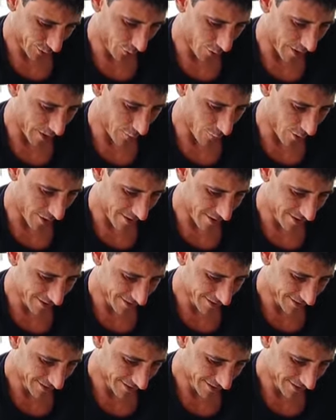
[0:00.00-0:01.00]

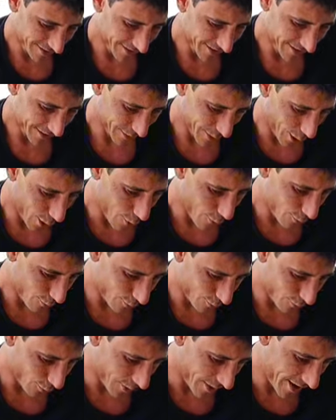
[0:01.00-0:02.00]
21.
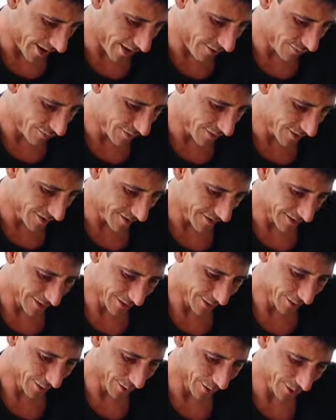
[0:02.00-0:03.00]
Nope. What if?
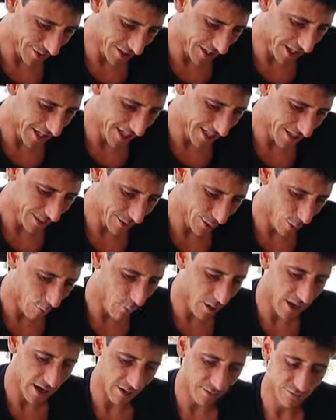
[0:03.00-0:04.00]
13,
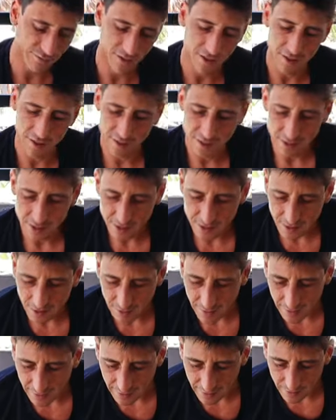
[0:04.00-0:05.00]
no what if.
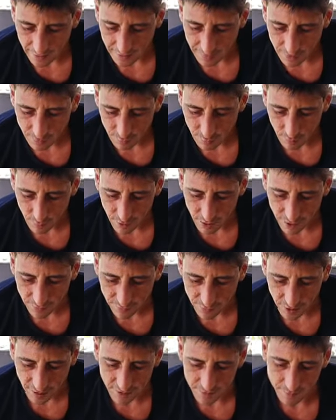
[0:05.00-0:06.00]
Alright, we what
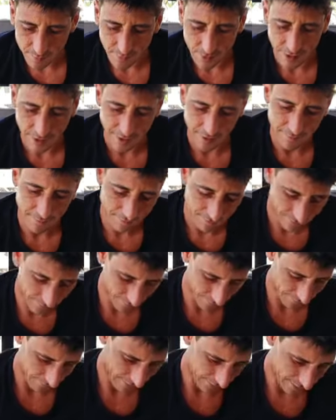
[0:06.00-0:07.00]
ifed it, but
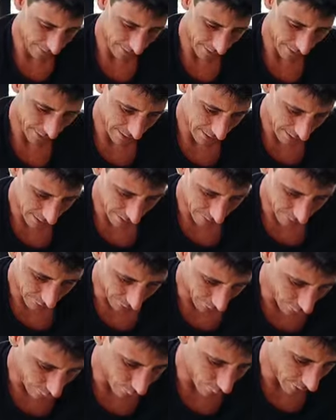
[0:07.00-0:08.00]

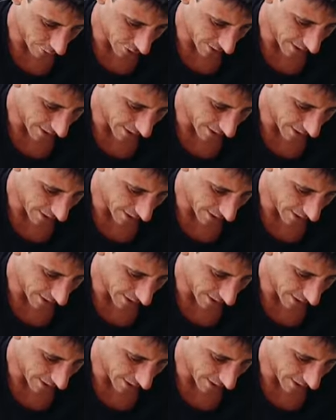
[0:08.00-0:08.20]
the gold